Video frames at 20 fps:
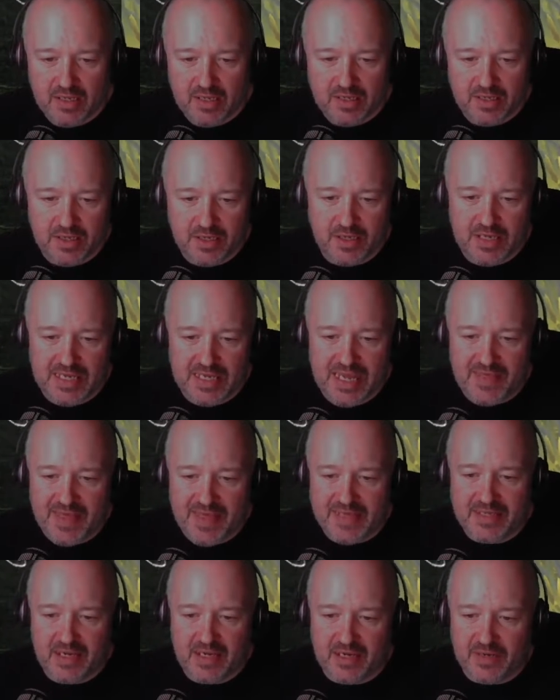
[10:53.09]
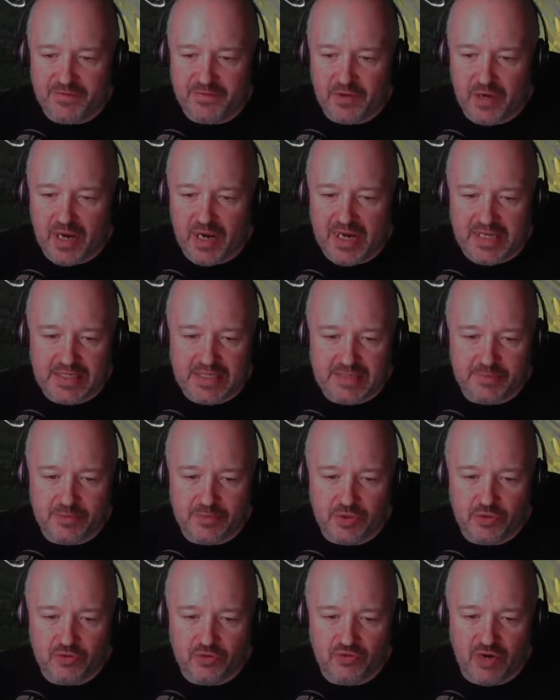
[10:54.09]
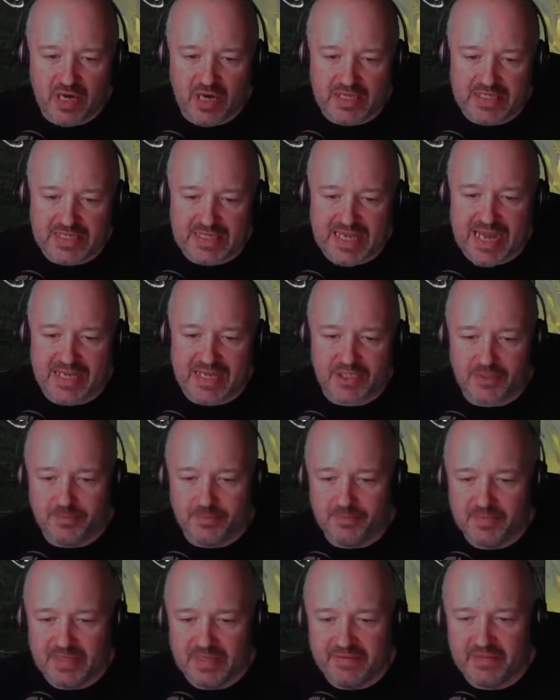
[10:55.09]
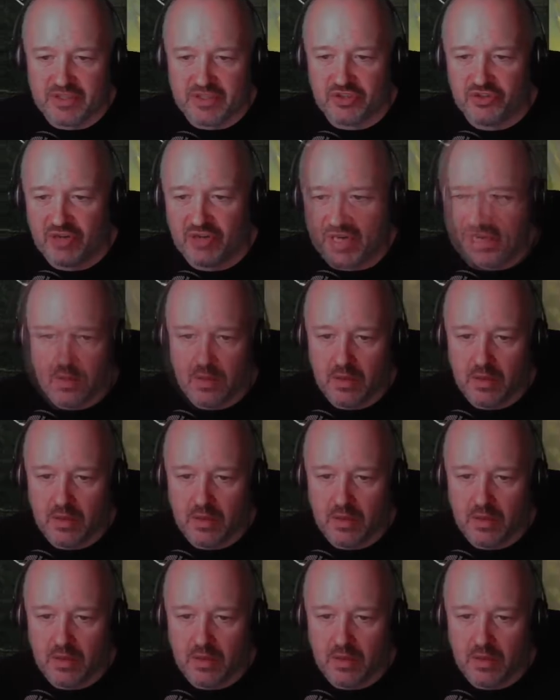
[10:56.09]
You can get that done if you hide in some tall grass to catch him. Give it a try.